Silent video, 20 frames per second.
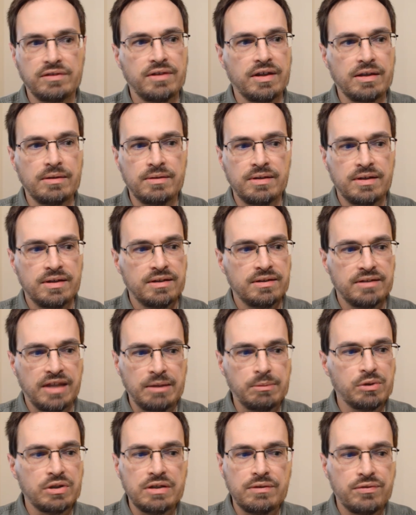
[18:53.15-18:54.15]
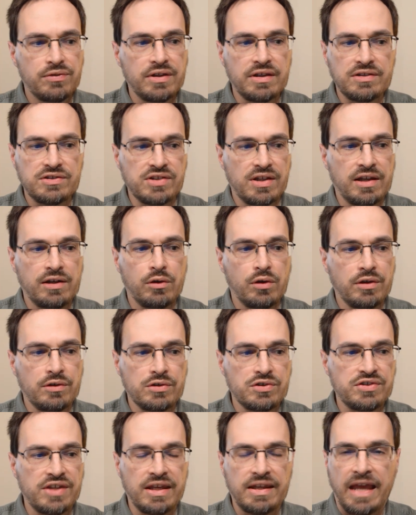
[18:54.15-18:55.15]
They believed things that I don't
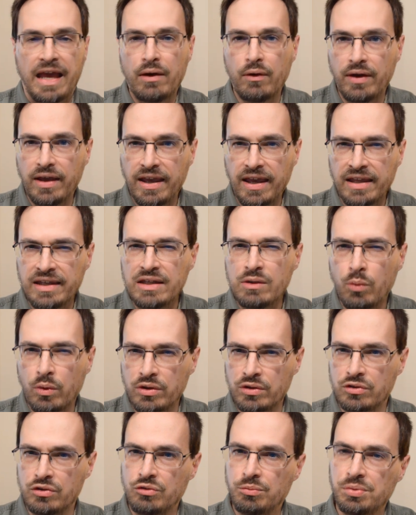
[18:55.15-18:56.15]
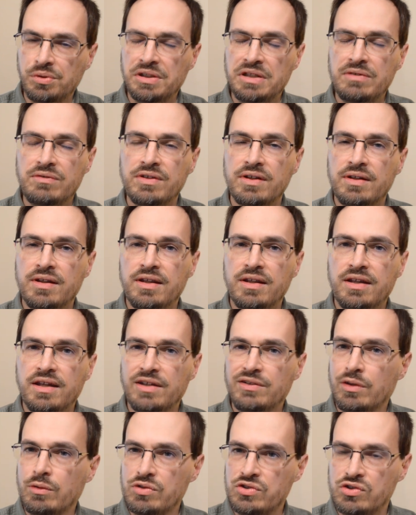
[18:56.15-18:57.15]
understand how anyone could have believed
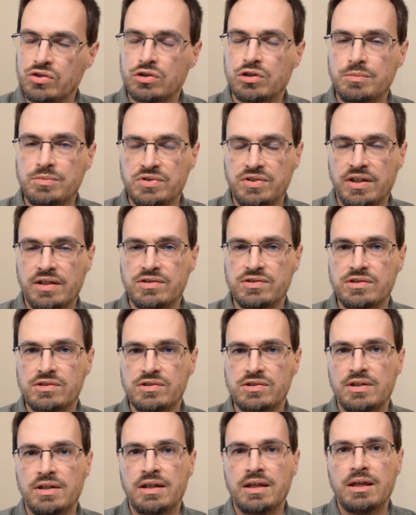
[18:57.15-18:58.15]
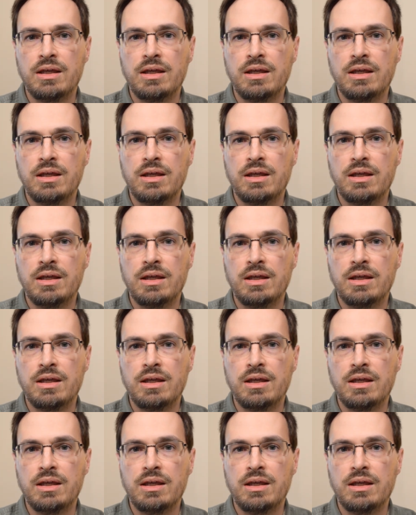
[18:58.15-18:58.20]
in those circumstances.